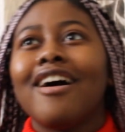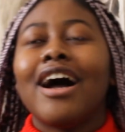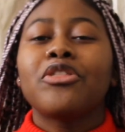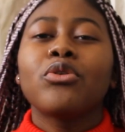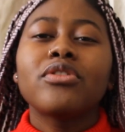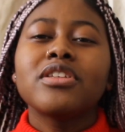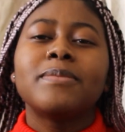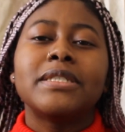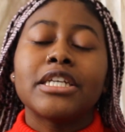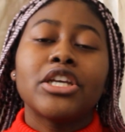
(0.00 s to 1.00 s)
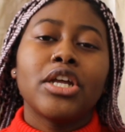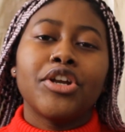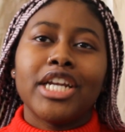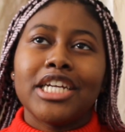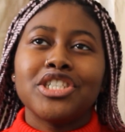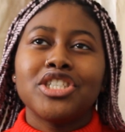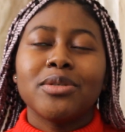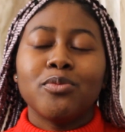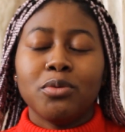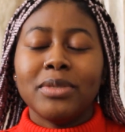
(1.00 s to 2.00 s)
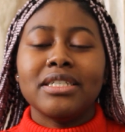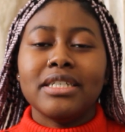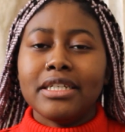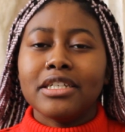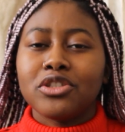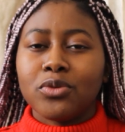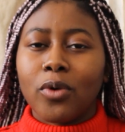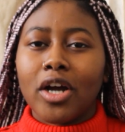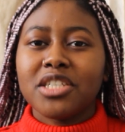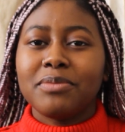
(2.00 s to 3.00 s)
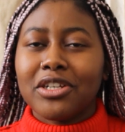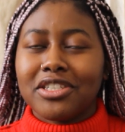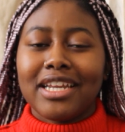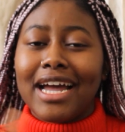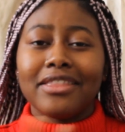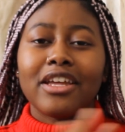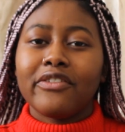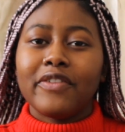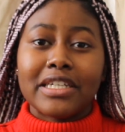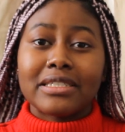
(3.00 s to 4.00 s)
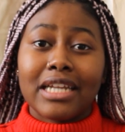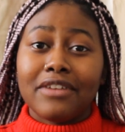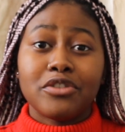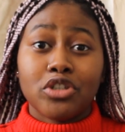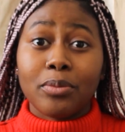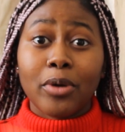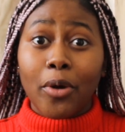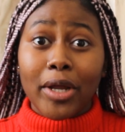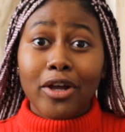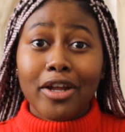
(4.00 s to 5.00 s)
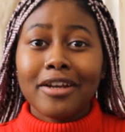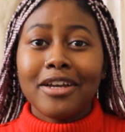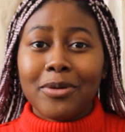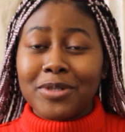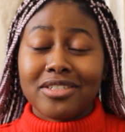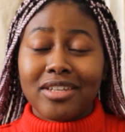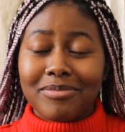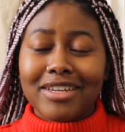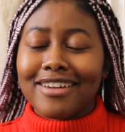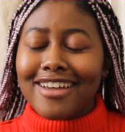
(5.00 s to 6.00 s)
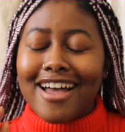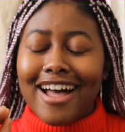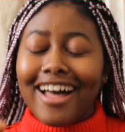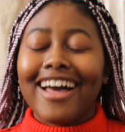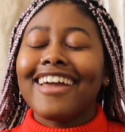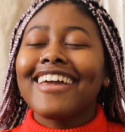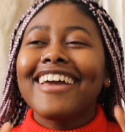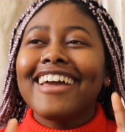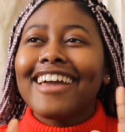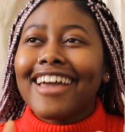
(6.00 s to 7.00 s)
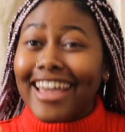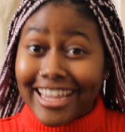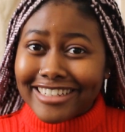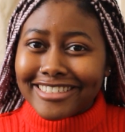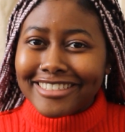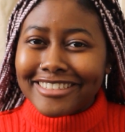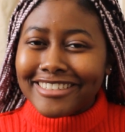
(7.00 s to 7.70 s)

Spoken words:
I thought this particular relationship would be tedious to watch because it had that first love trope going on, which is something I hate.